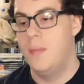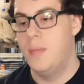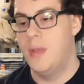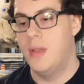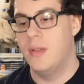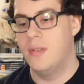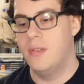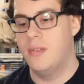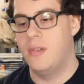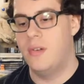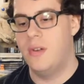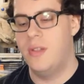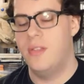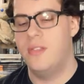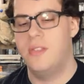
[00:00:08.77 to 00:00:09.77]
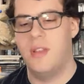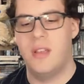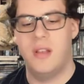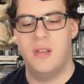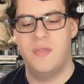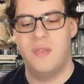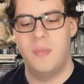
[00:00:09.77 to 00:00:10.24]
because it's already the
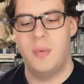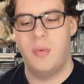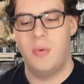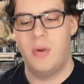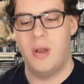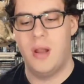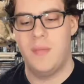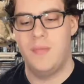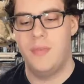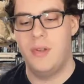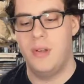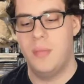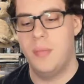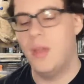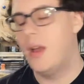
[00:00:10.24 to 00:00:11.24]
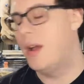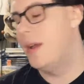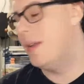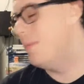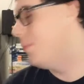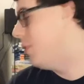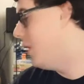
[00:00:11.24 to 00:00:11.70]
2nd of February and I'm falling
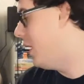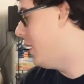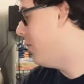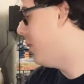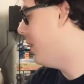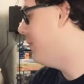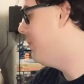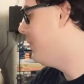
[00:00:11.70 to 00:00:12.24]
behind. But anyway,